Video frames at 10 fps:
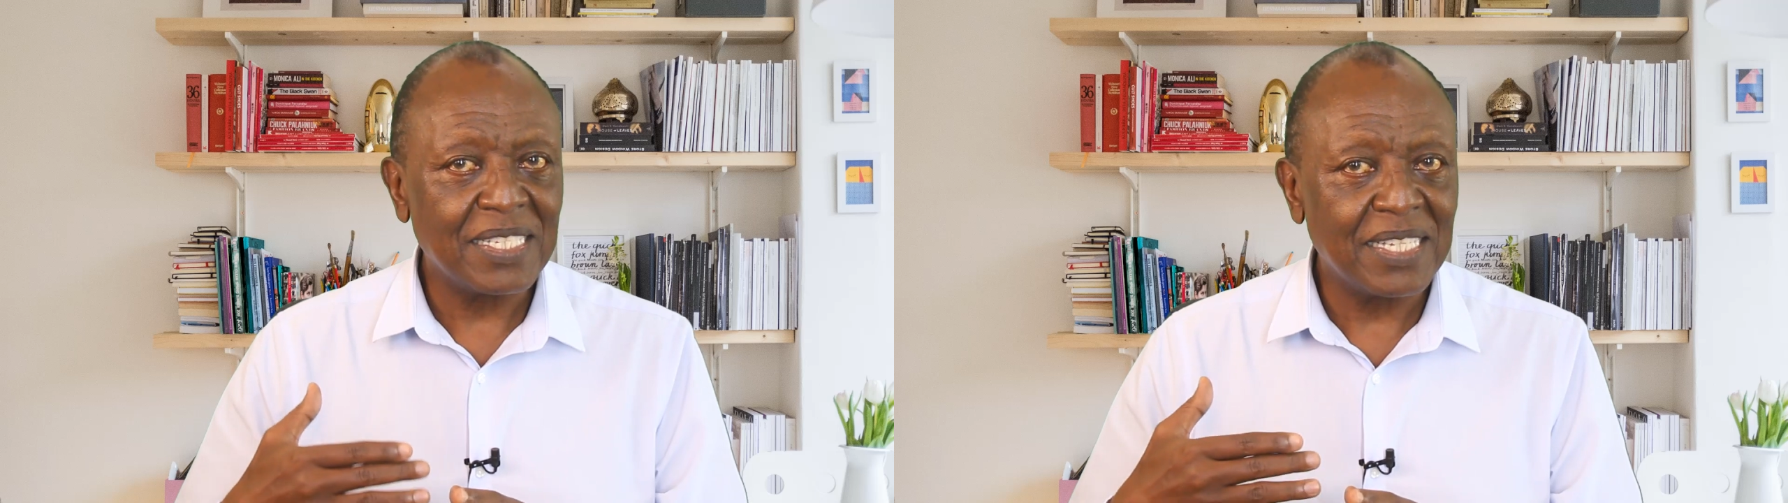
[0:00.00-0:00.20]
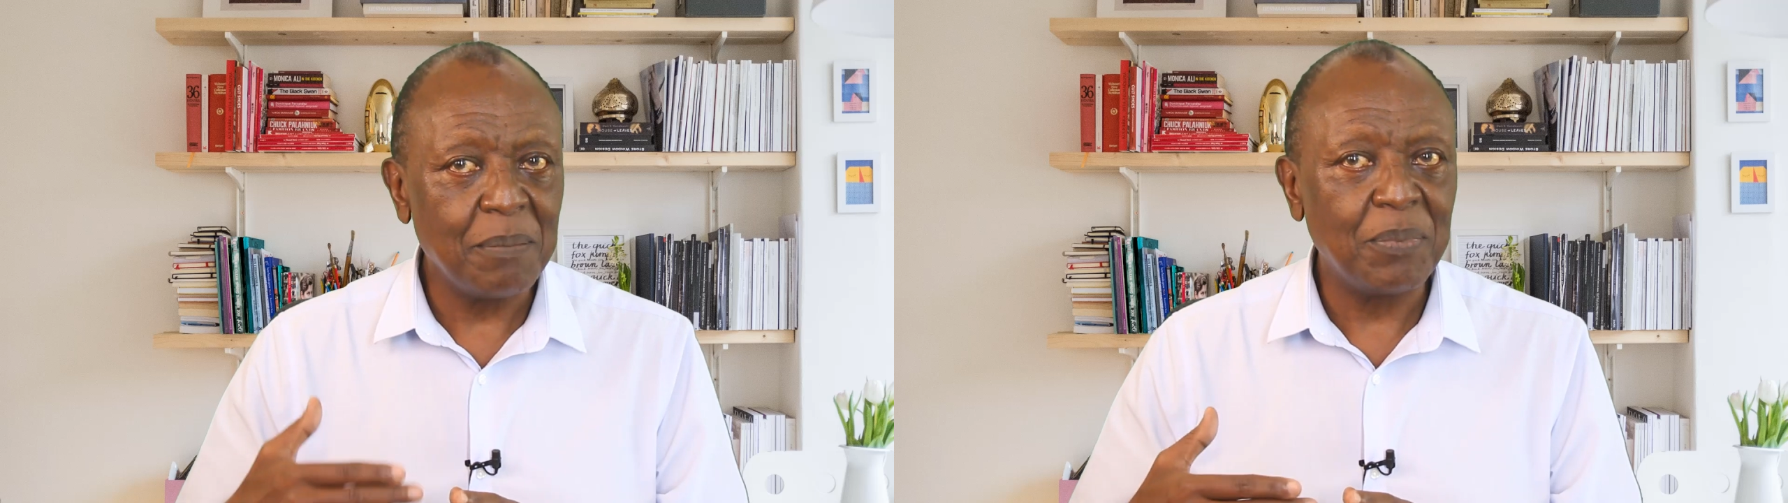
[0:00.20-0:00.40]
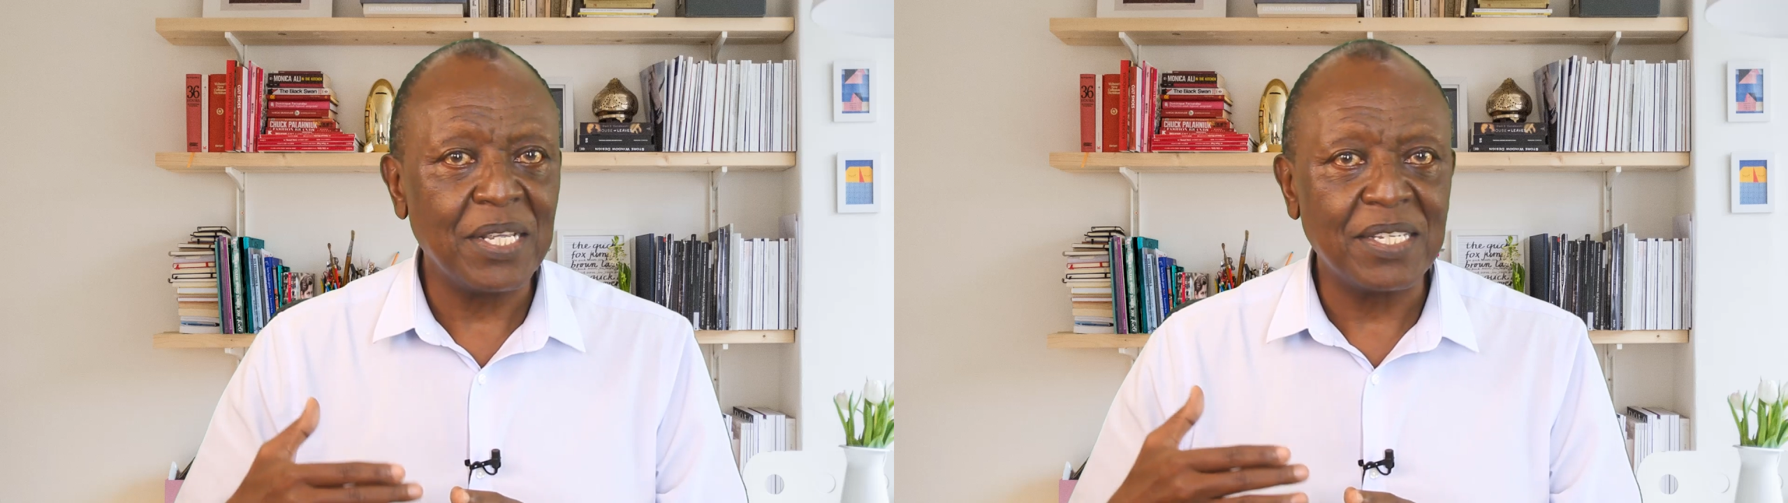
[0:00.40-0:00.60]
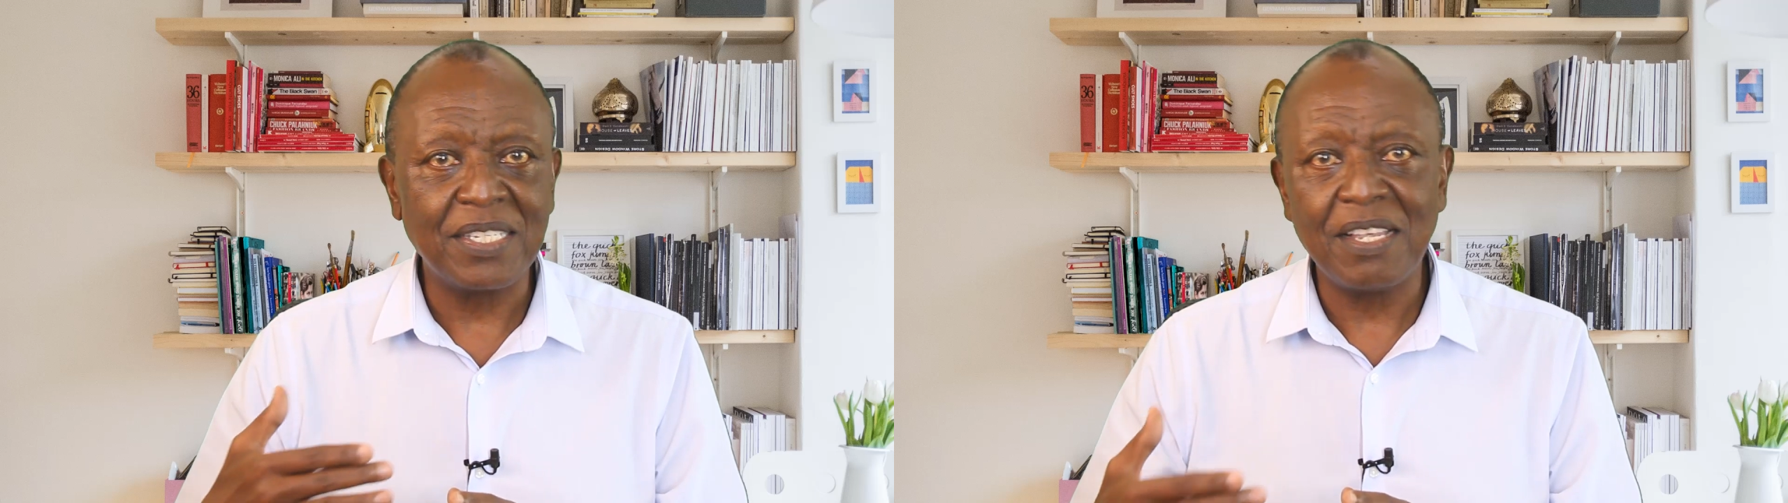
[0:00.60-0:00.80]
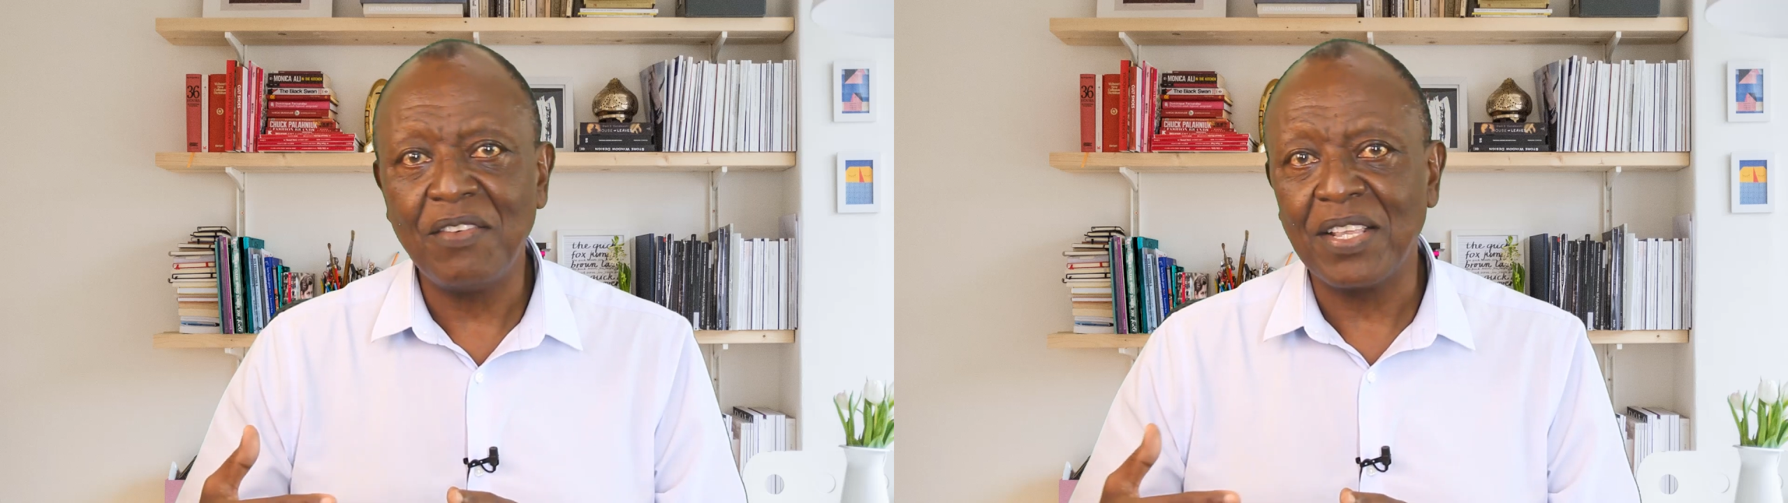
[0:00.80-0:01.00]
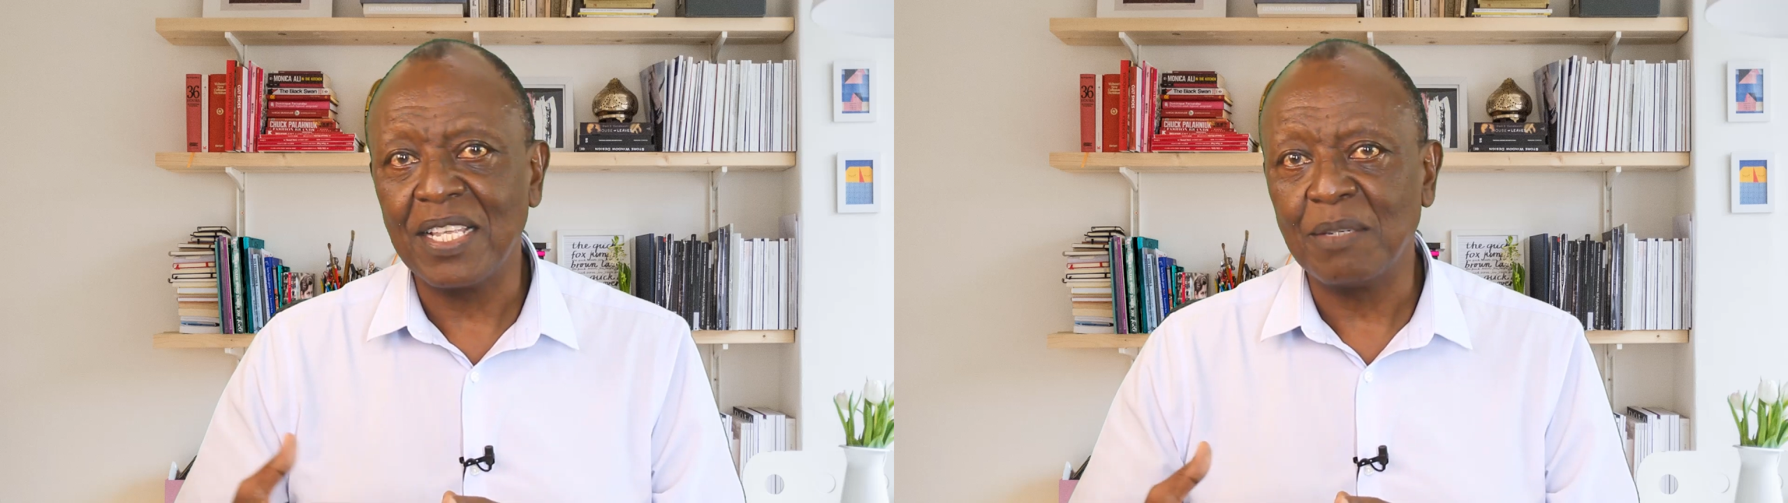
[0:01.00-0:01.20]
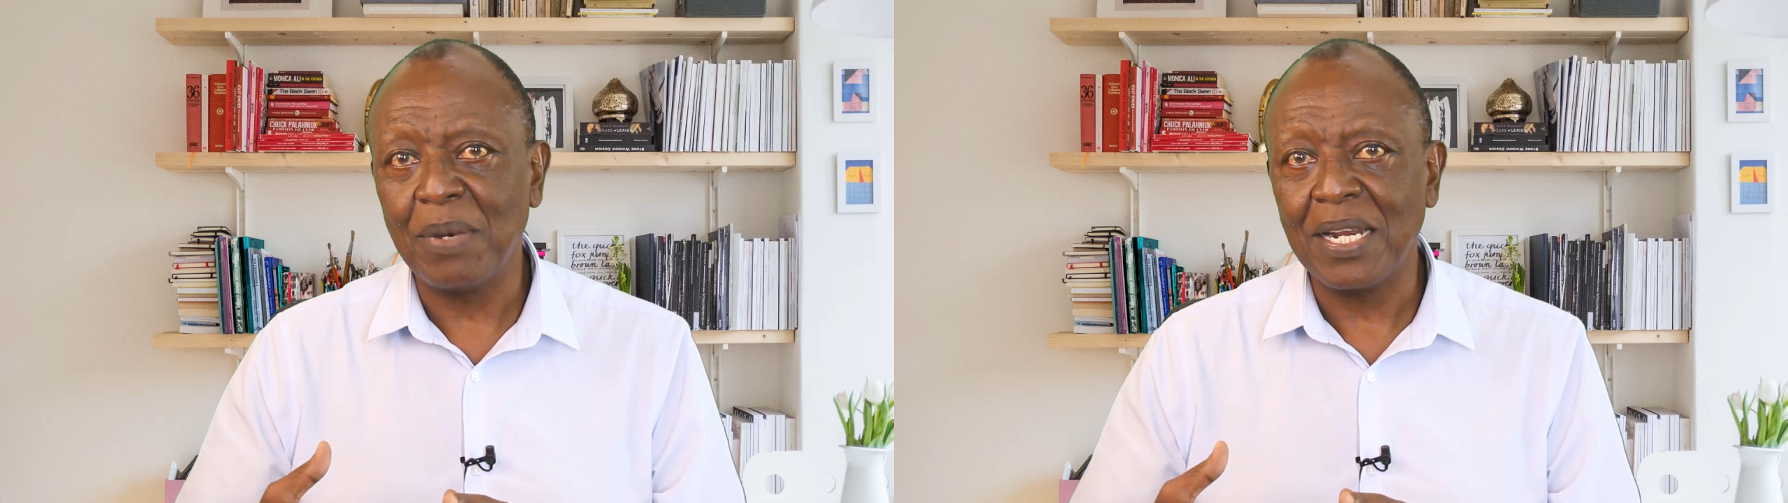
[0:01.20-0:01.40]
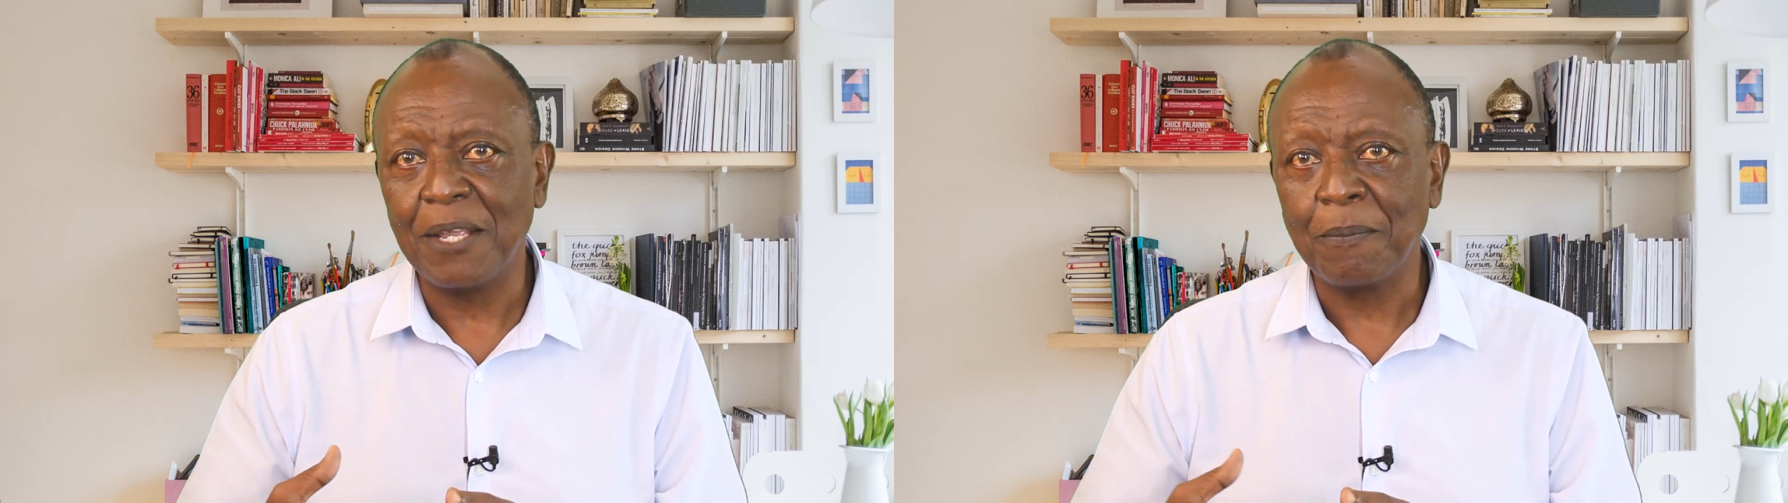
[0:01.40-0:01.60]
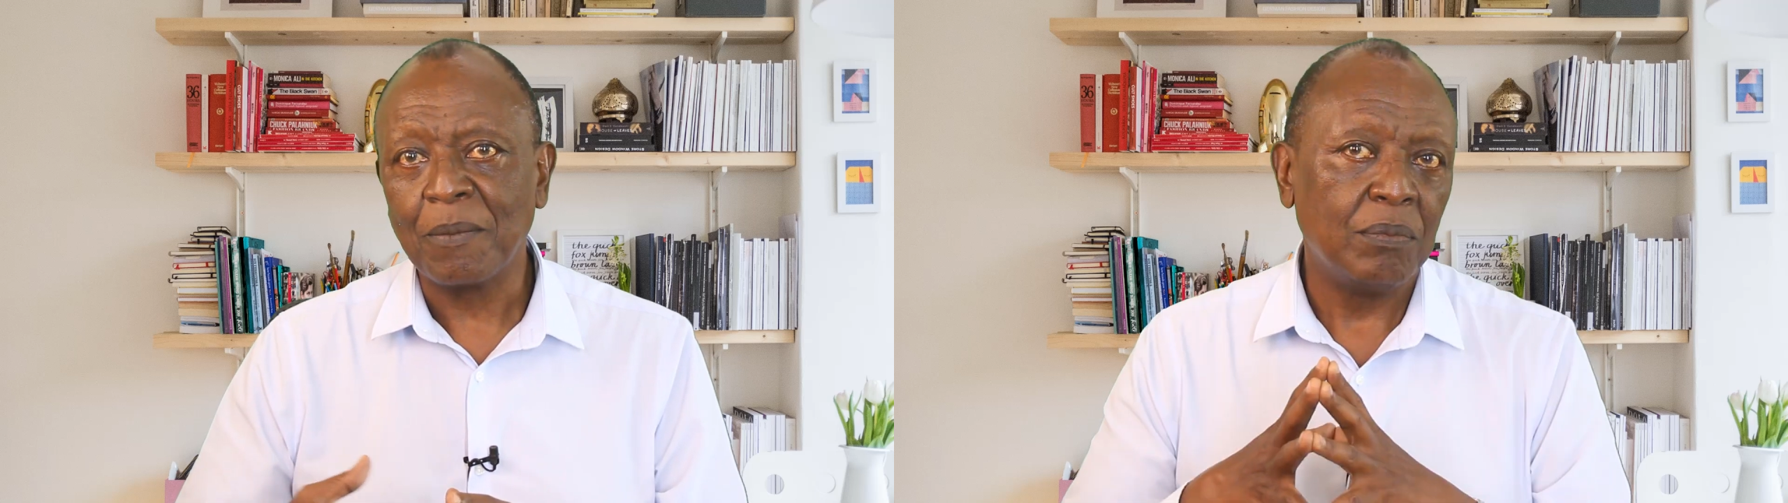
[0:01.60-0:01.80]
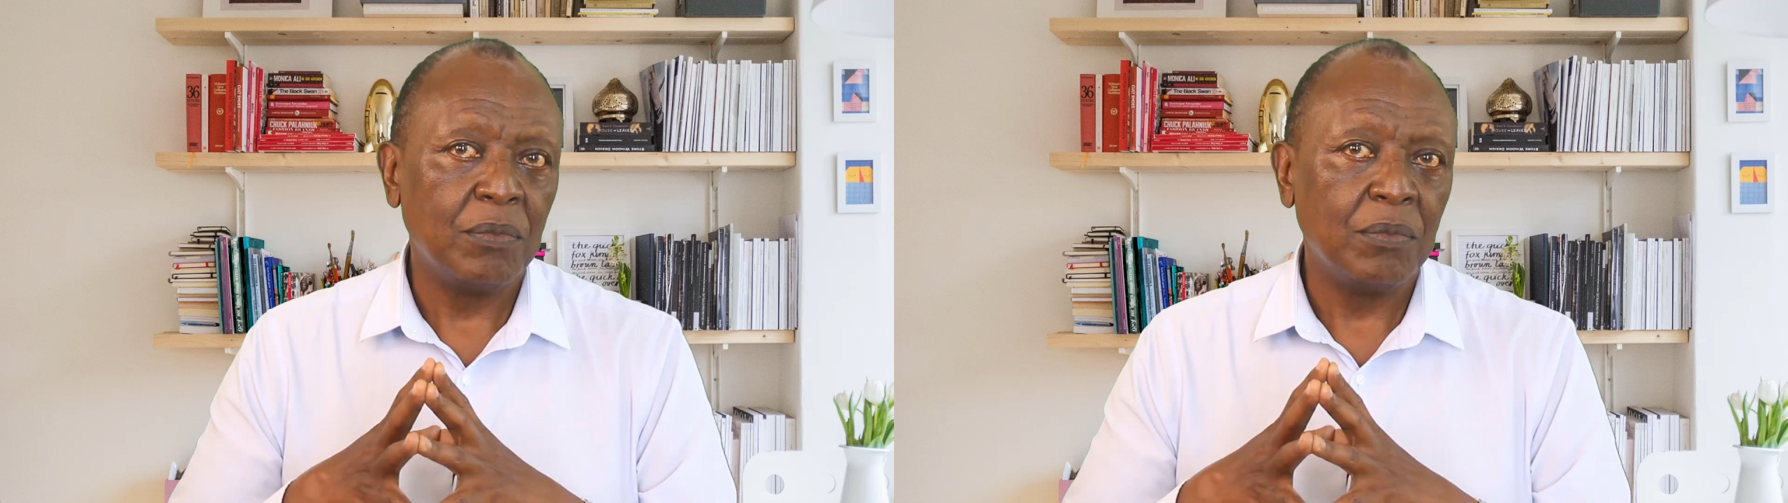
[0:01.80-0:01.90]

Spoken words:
simply saving this money,